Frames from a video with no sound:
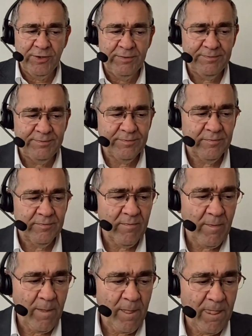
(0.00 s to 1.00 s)
region.
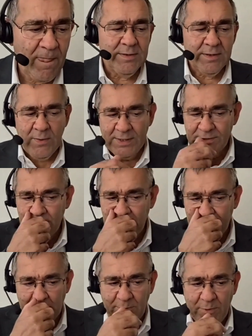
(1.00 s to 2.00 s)
The
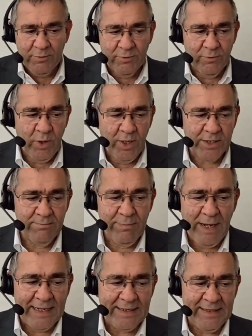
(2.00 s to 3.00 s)
question, if someone works
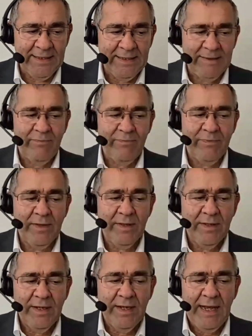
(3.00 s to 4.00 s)
in banking,
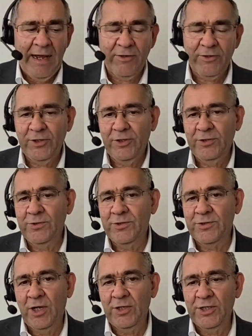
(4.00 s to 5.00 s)
how can you
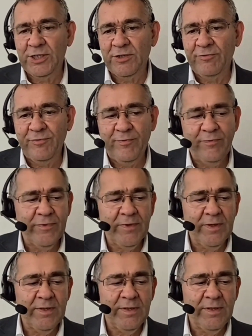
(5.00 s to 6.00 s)
use knowledge of
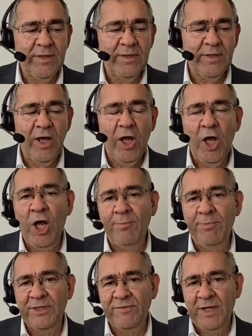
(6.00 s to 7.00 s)

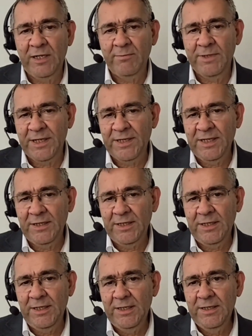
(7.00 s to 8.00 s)
urban development? I think
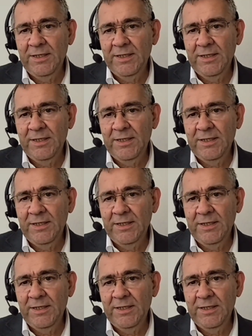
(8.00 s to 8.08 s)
